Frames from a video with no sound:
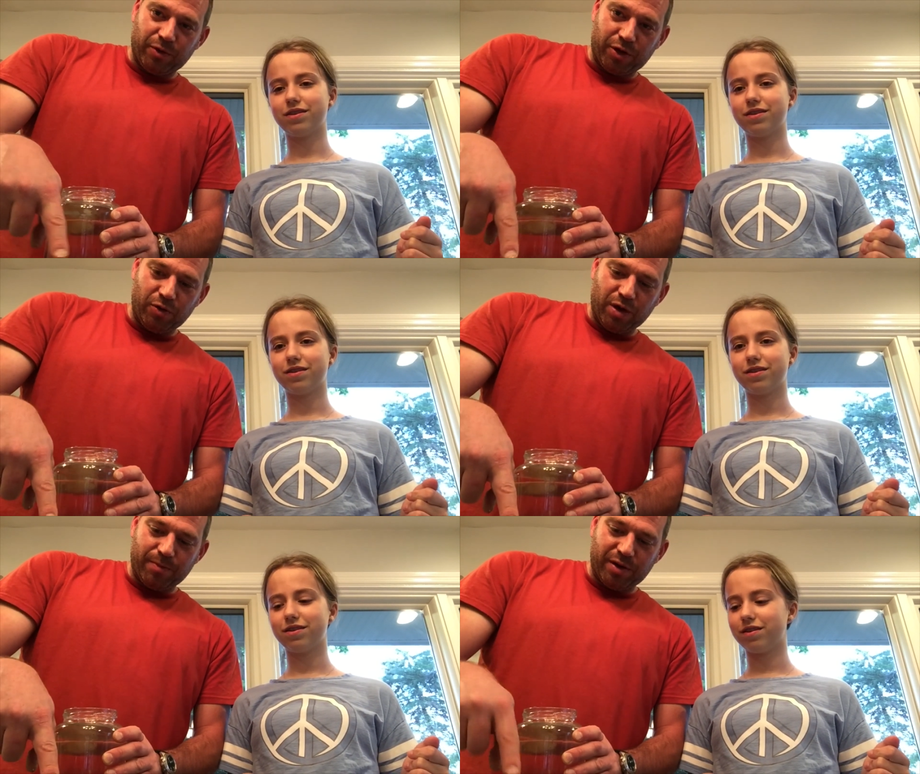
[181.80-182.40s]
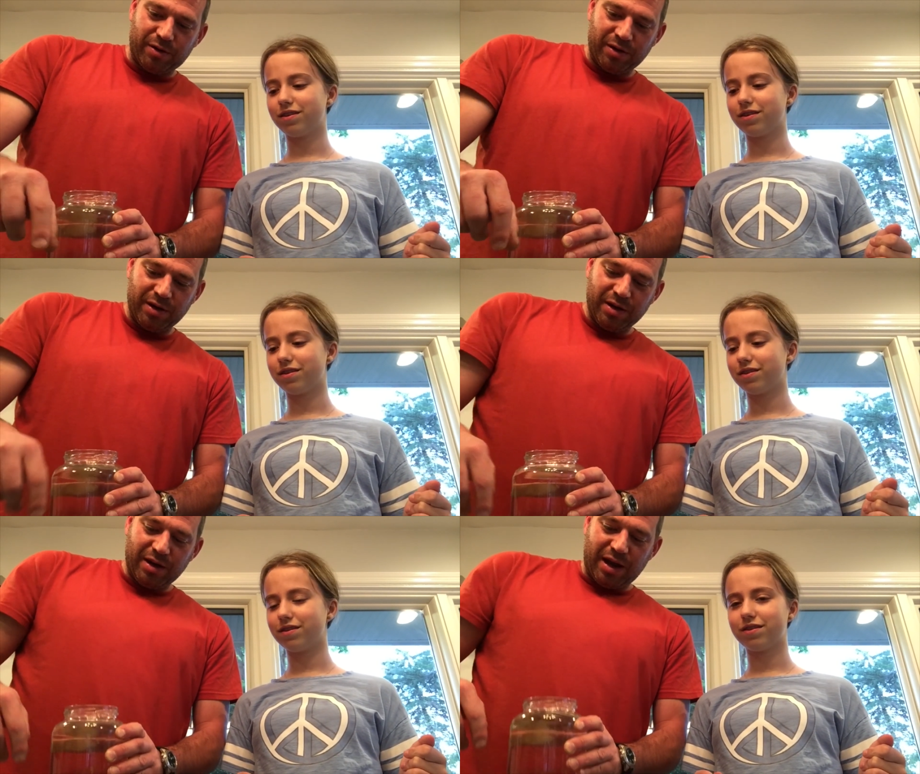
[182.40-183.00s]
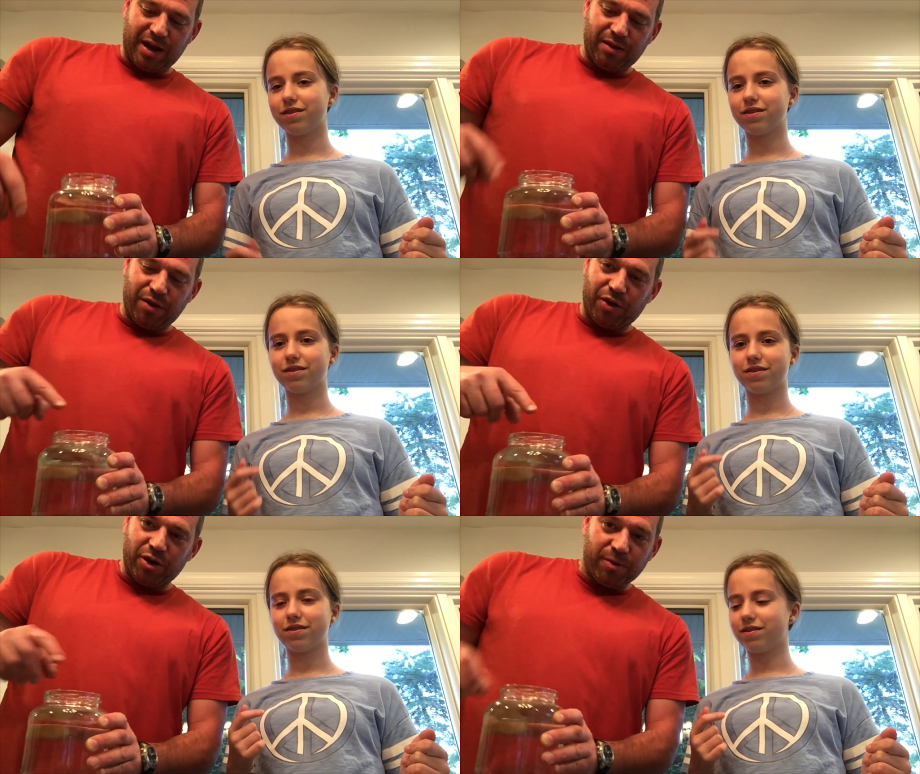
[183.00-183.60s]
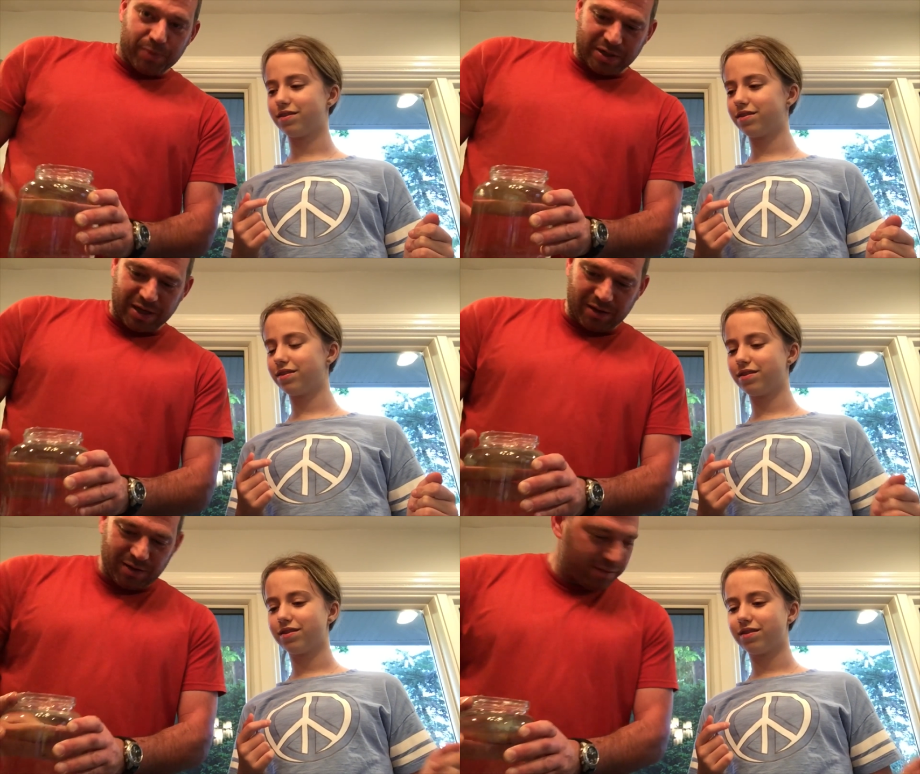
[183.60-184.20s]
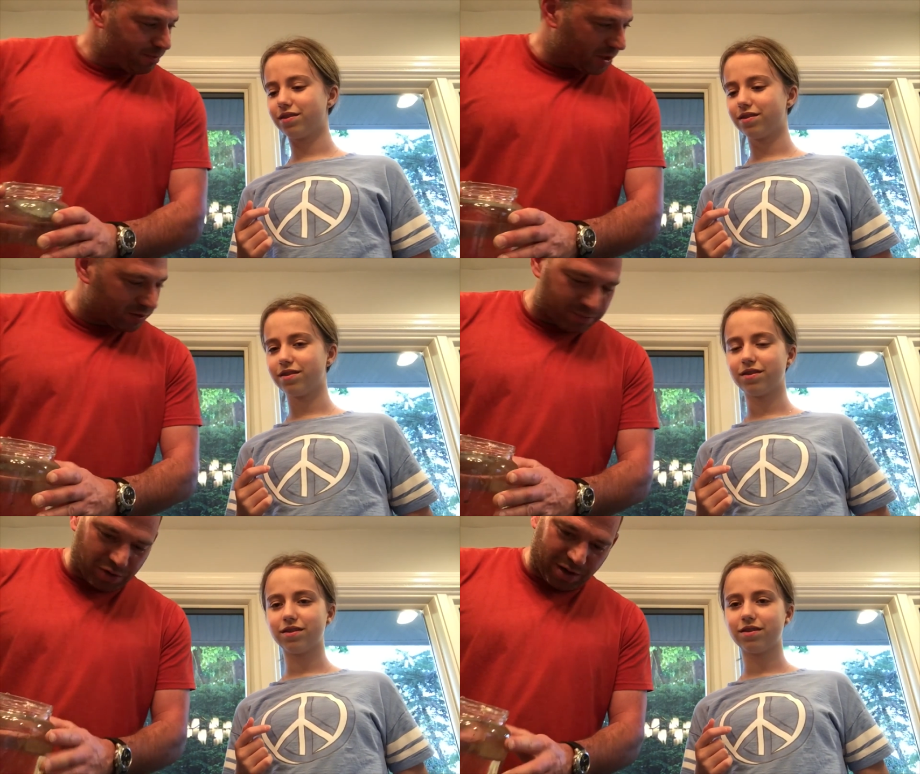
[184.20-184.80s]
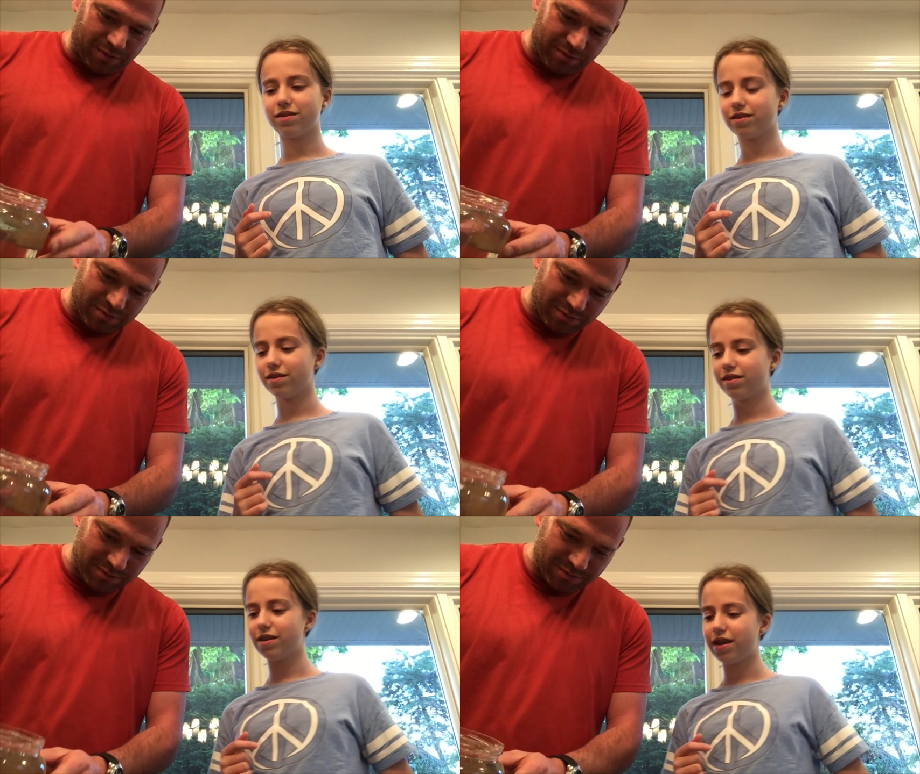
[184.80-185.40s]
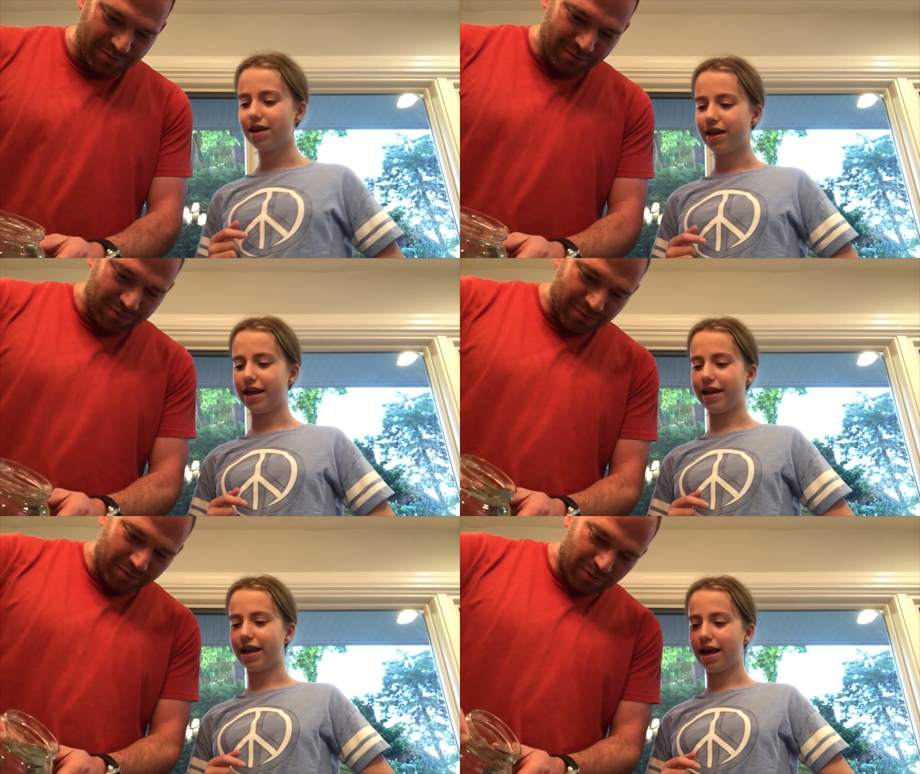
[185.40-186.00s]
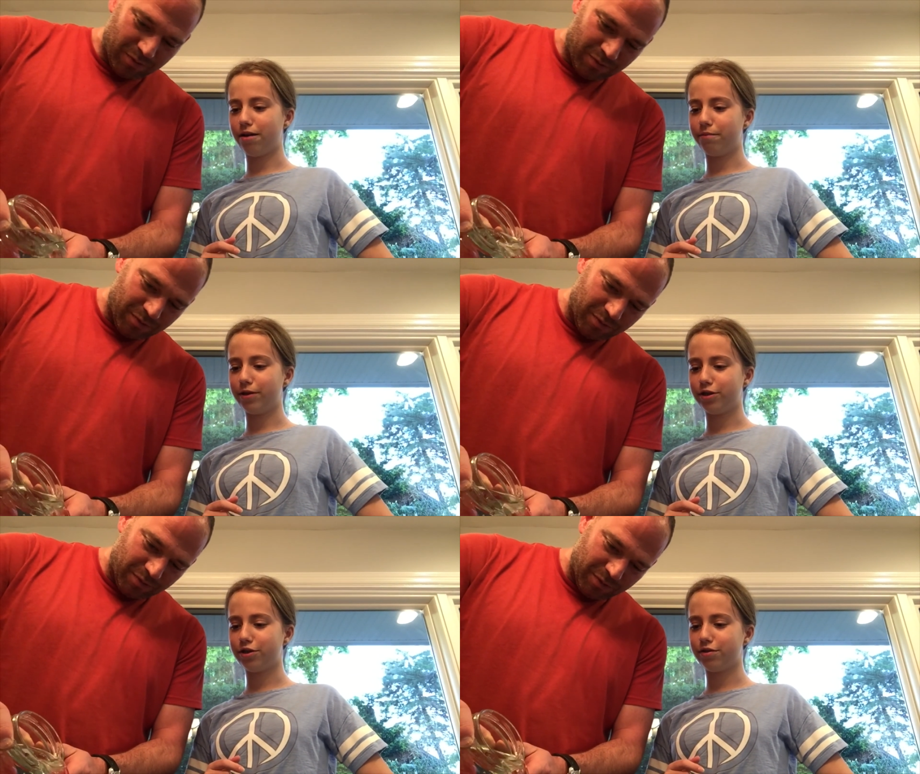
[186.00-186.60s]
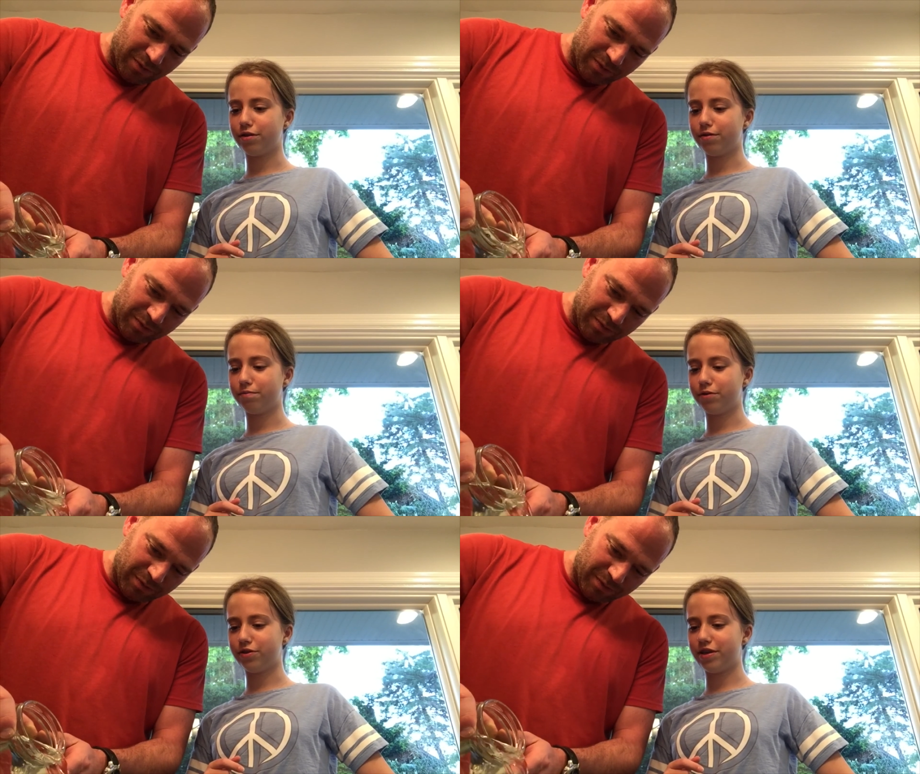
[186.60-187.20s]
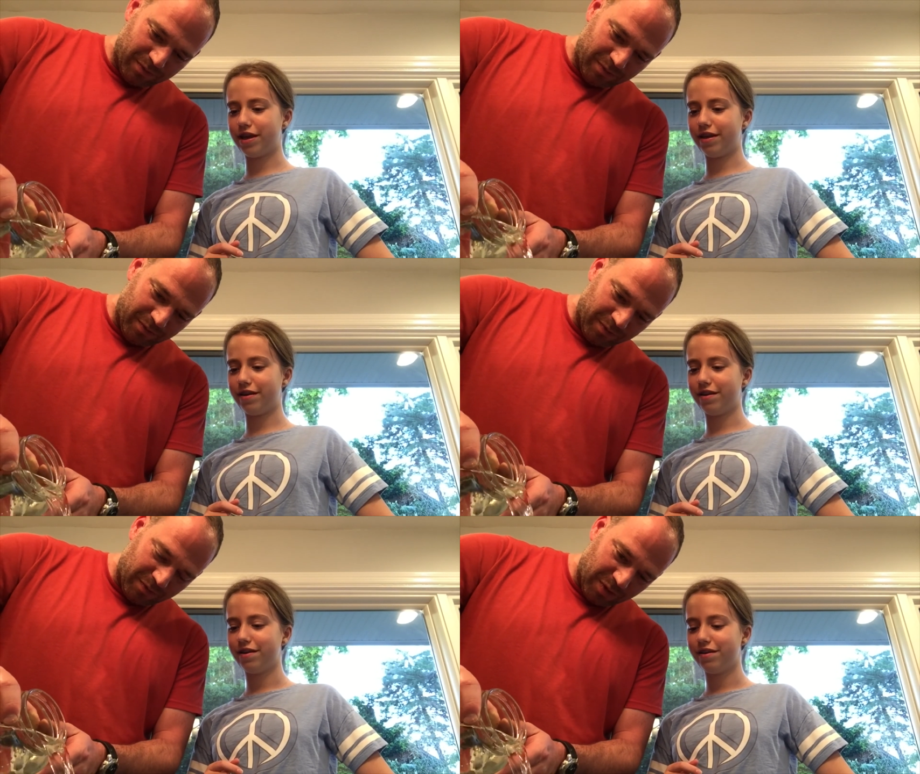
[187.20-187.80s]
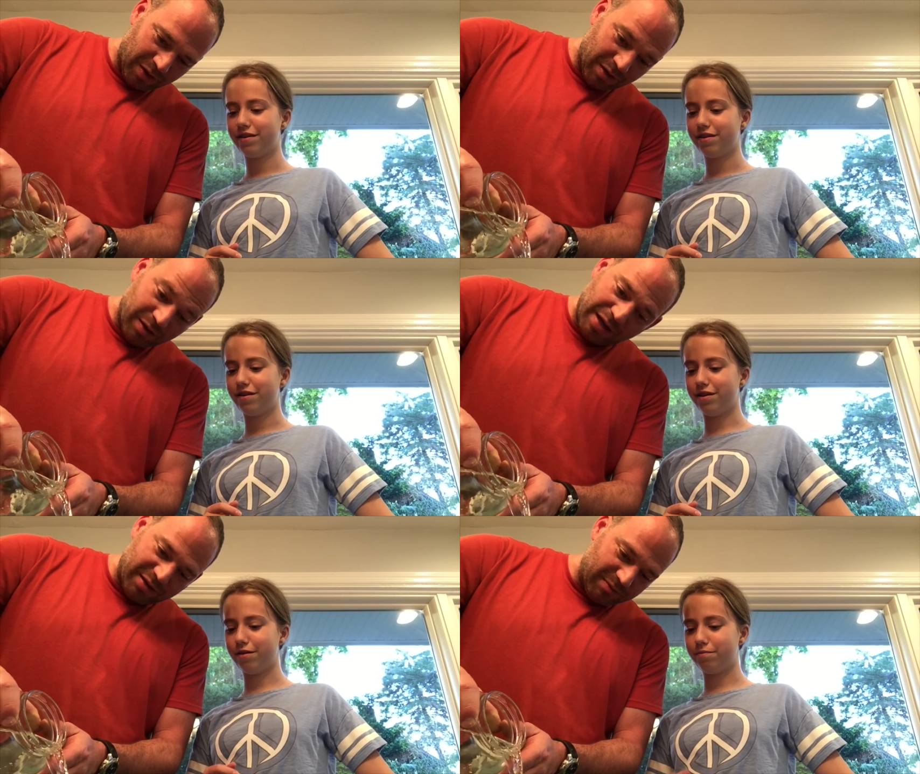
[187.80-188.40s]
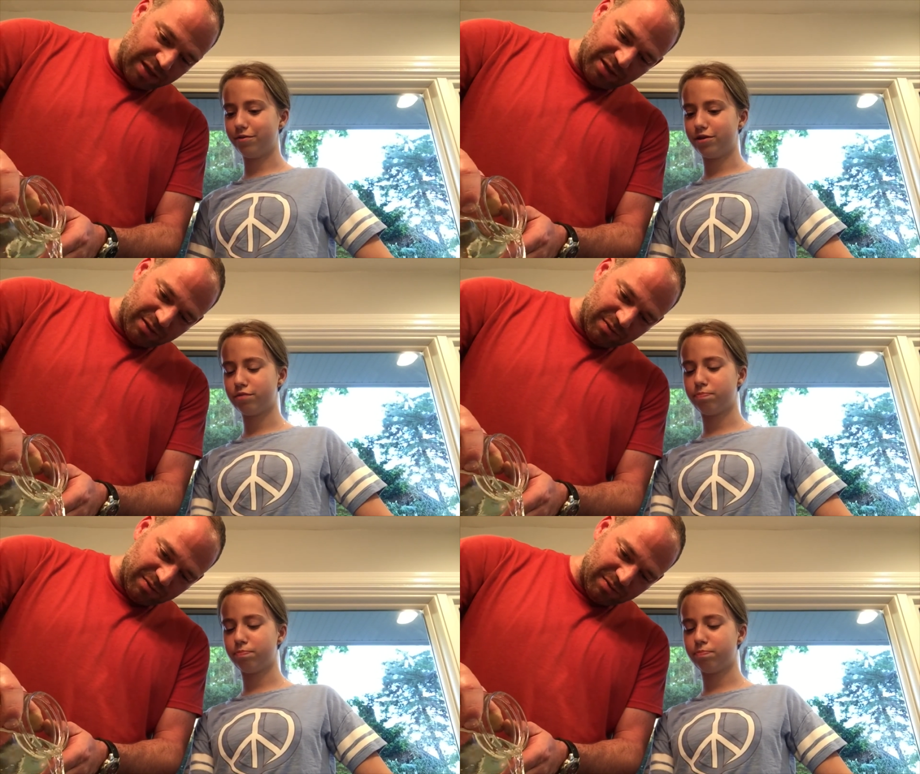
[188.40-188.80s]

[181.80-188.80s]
Speaker 1: or cucumber and 30% pickling
Speaker 2: brine. And how much percent um, that's it, um, that's it.